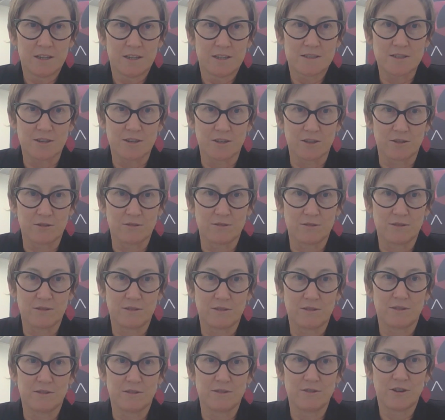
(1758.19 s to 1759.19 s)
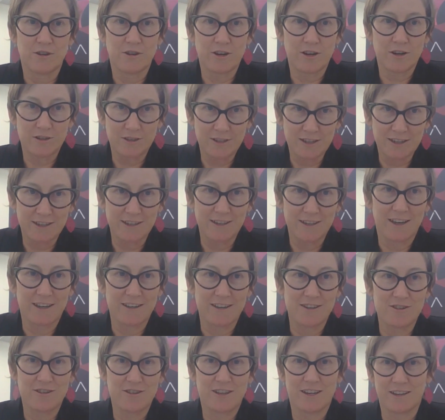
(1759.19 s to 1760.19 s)
So not only are
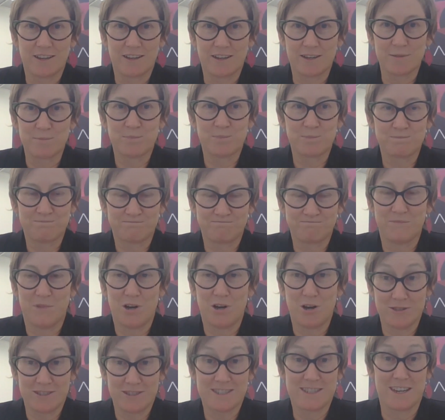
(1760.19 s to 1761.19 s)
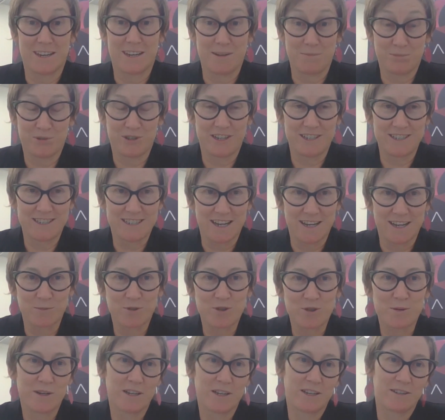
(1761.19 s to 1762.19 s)
you getting I'd say a pretty damn
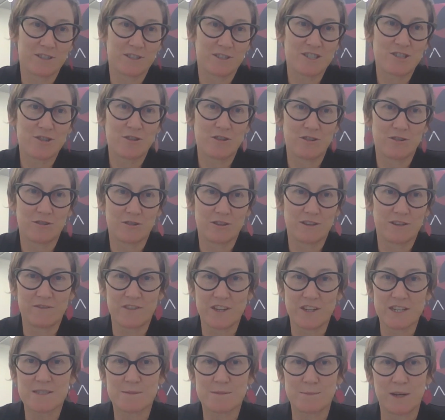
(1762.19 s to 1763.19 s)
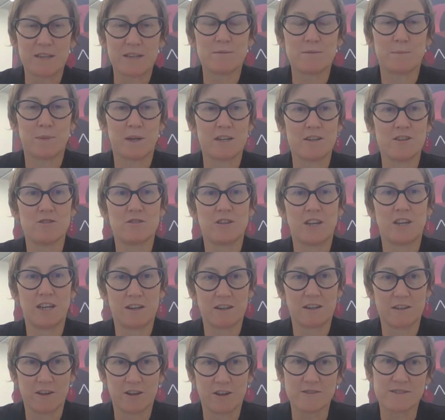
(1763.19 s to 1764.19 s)
quick return on investment, but you're
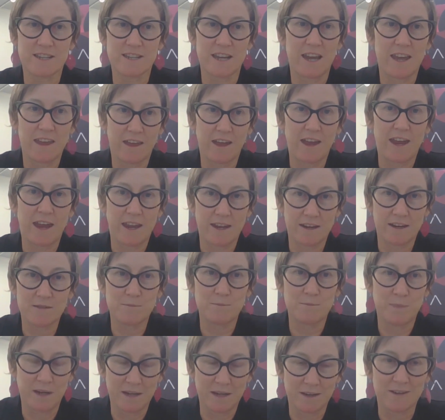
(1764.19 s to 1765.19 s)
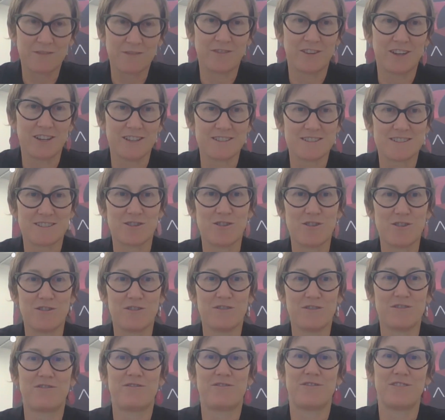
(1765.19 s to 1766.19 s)
getting those added benefits
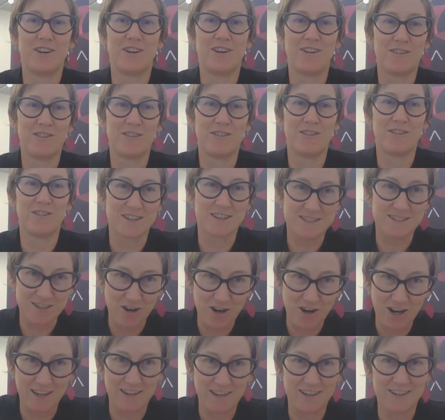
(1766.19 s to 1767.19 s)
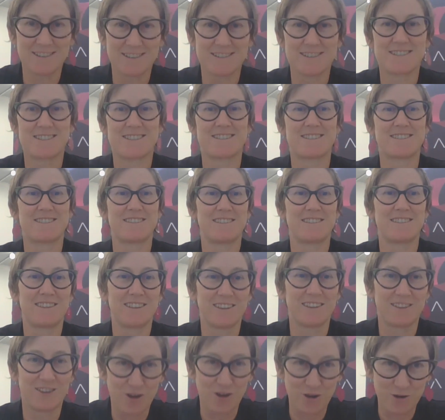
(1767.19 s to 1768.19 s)
of the silence,
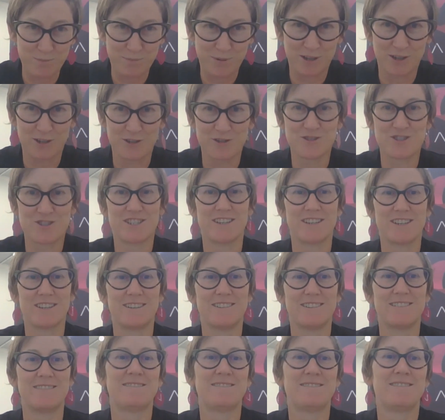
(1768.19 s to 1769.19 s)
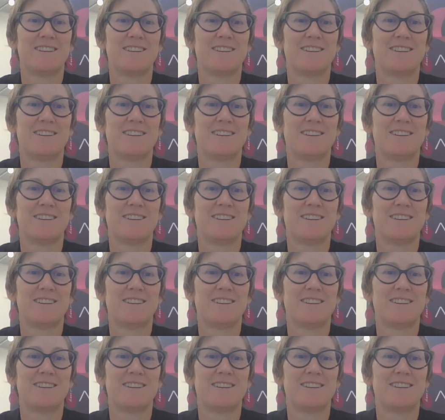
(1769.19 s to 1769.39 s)
the no pollution,